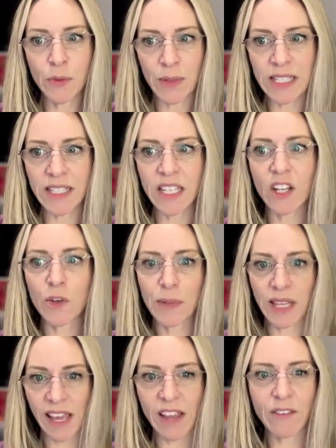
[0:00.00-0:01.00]
So we see
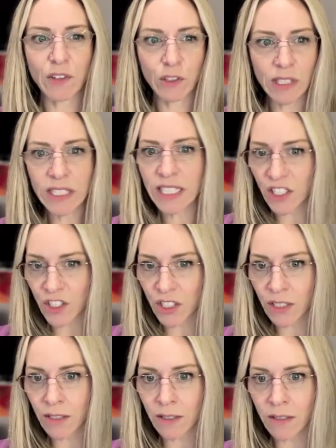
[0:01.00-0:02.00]
her behavioral
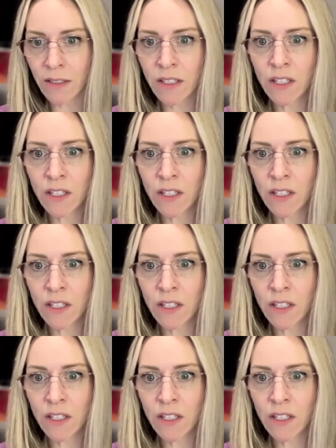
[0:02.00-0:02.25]
addictions.